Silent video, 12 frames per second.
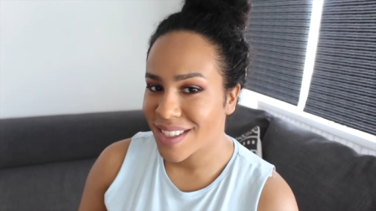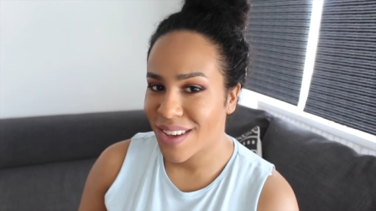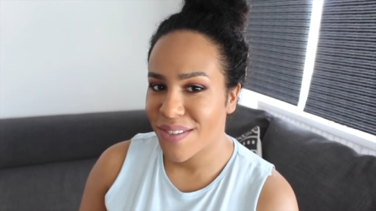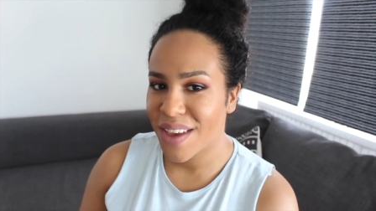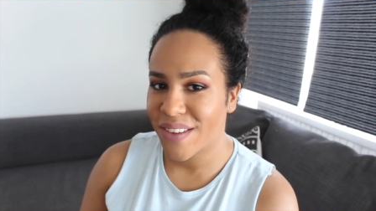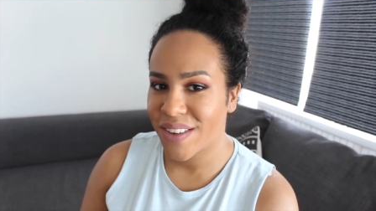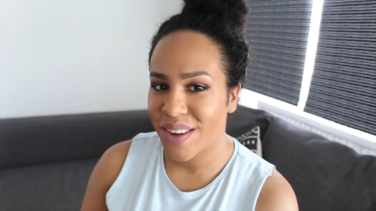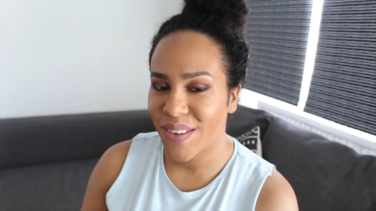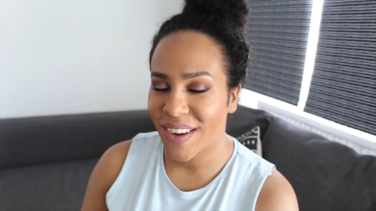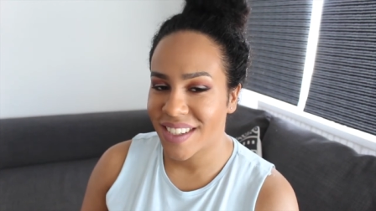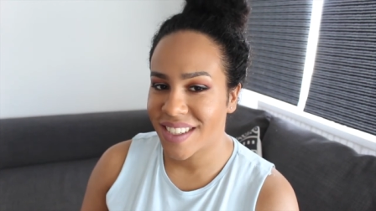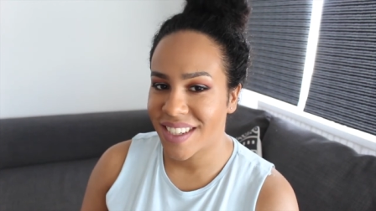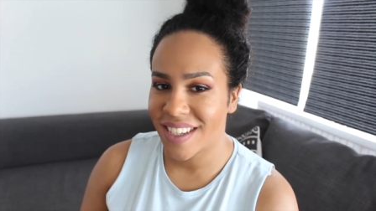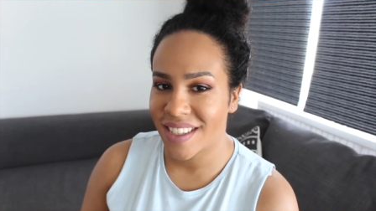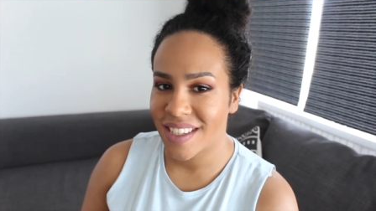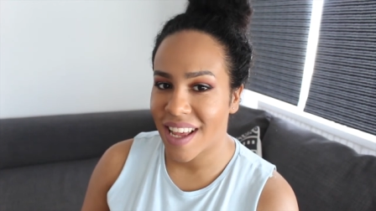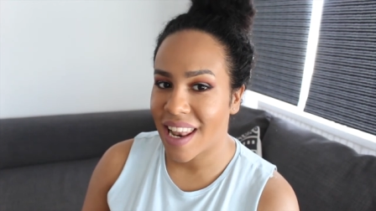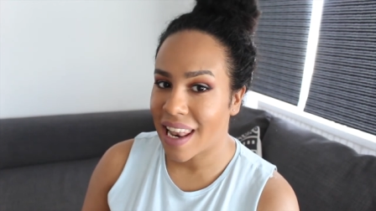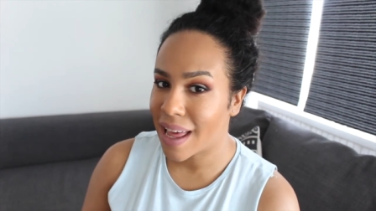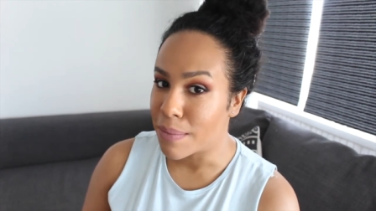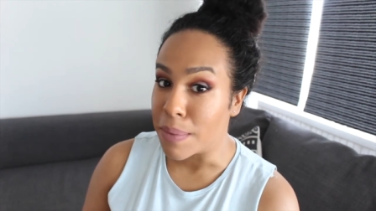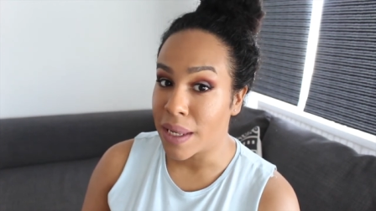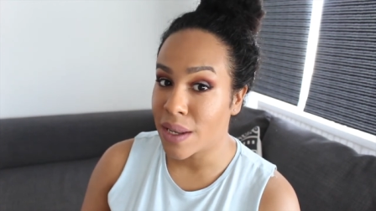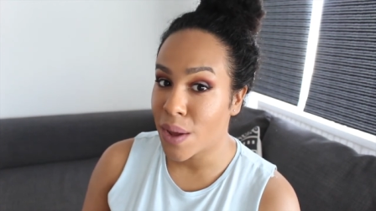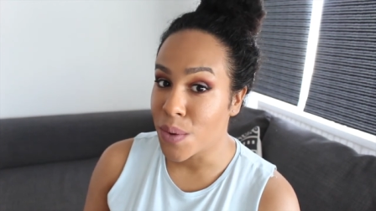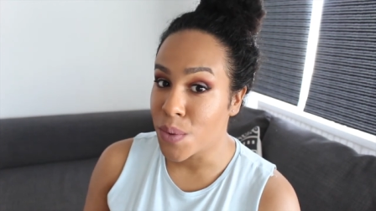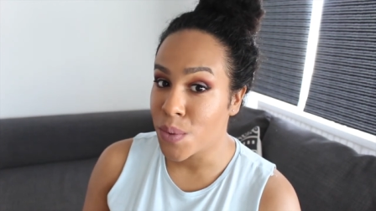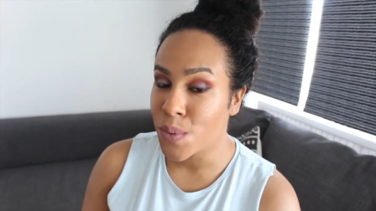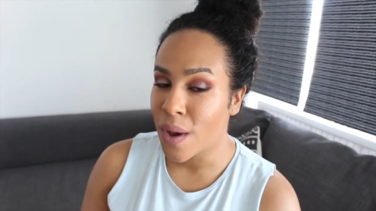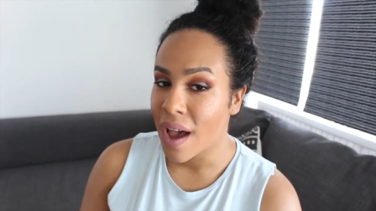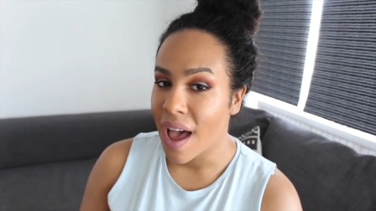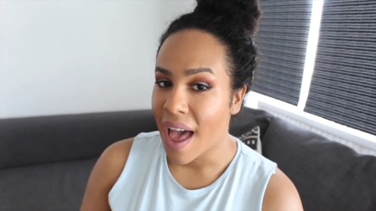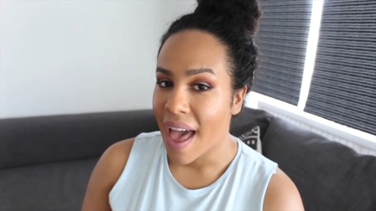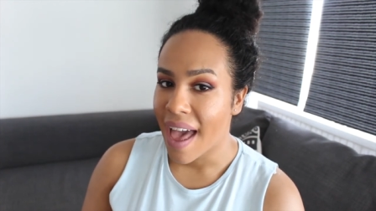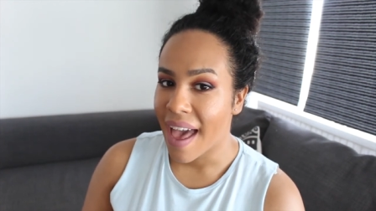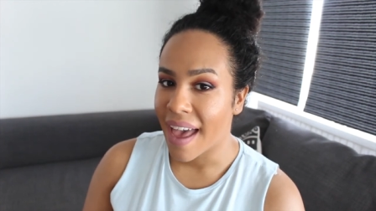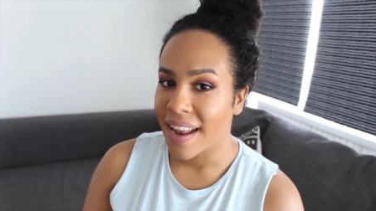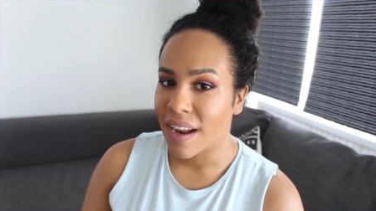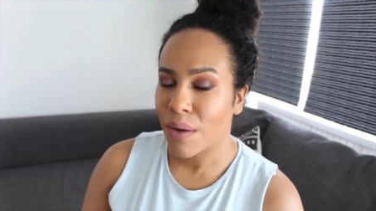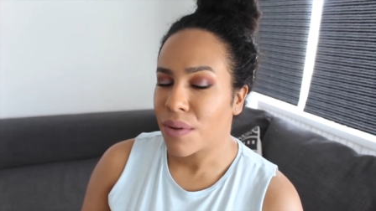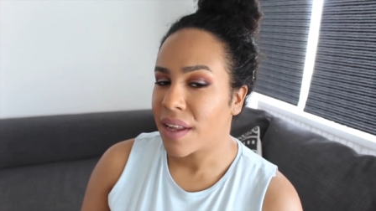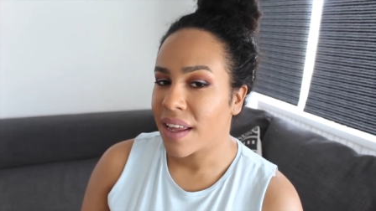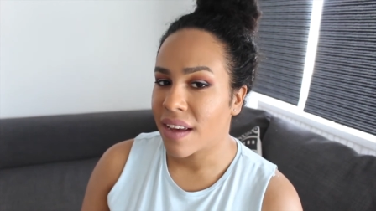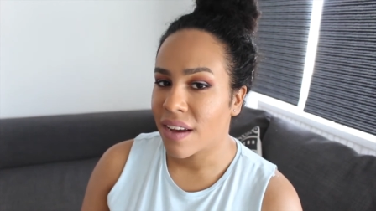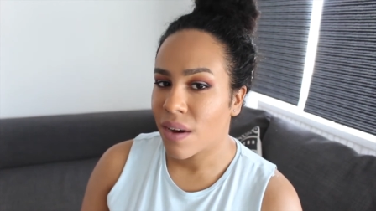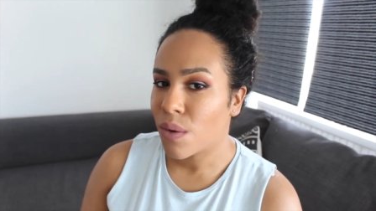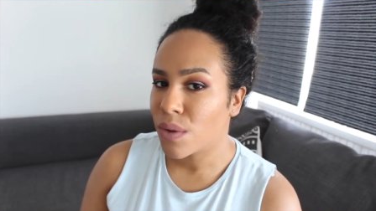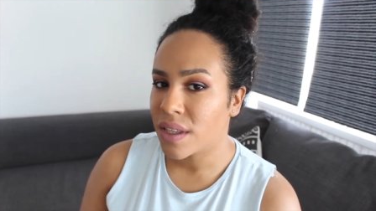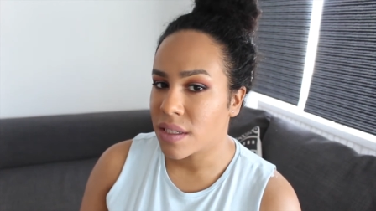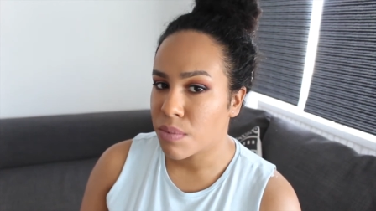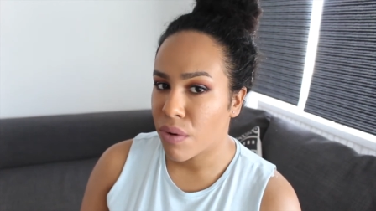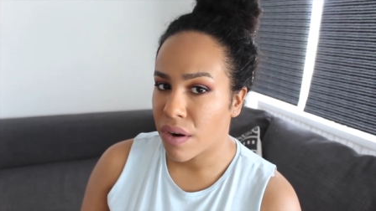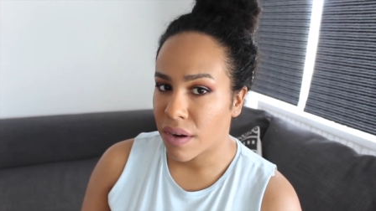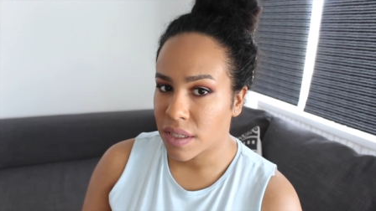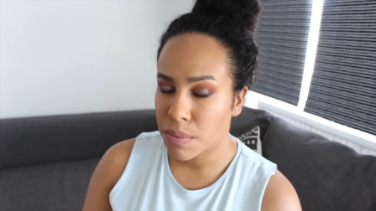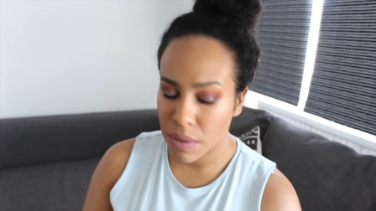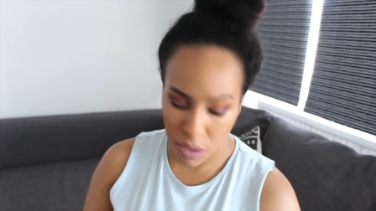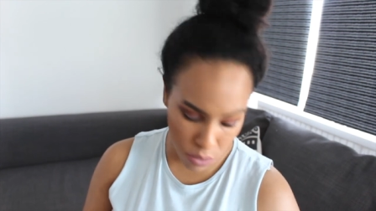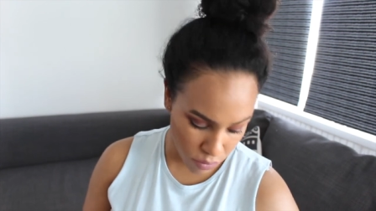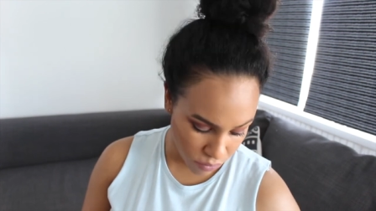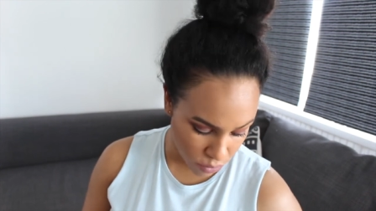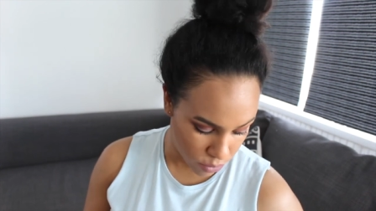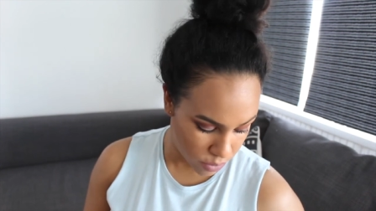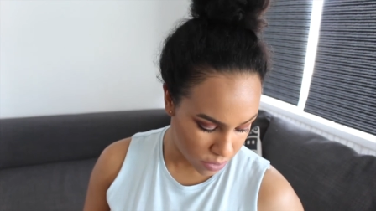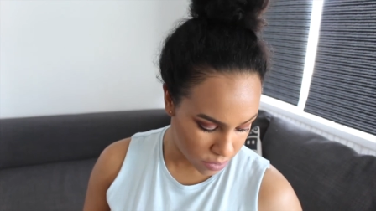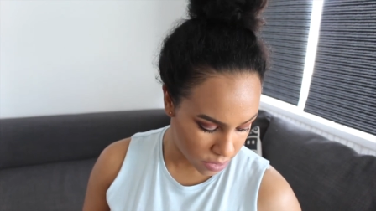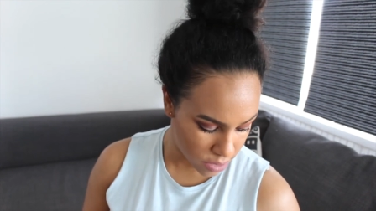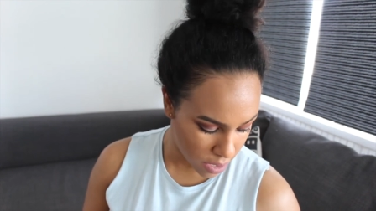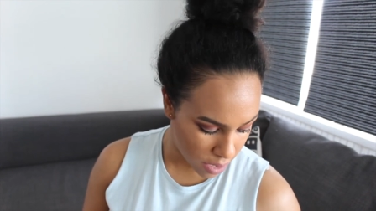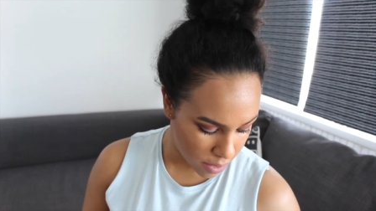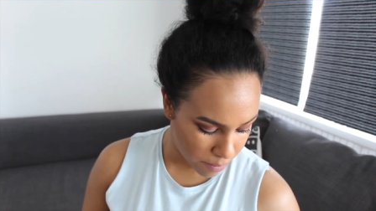So if you have any questions, let me know, and I'll link all these products below, of course.